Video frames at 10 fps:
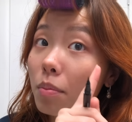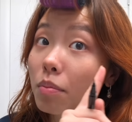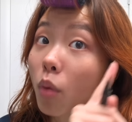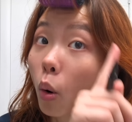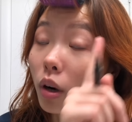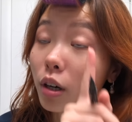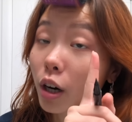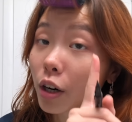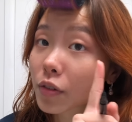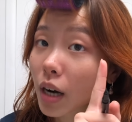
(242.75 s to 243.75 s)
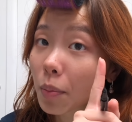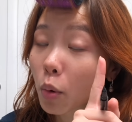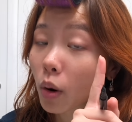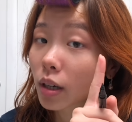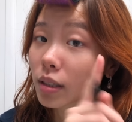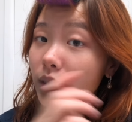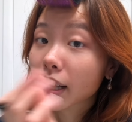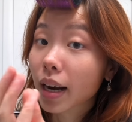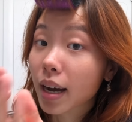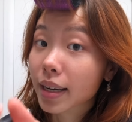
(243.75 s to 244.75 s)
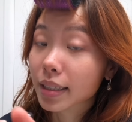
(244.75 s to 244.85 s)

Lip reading: more curved upwards than I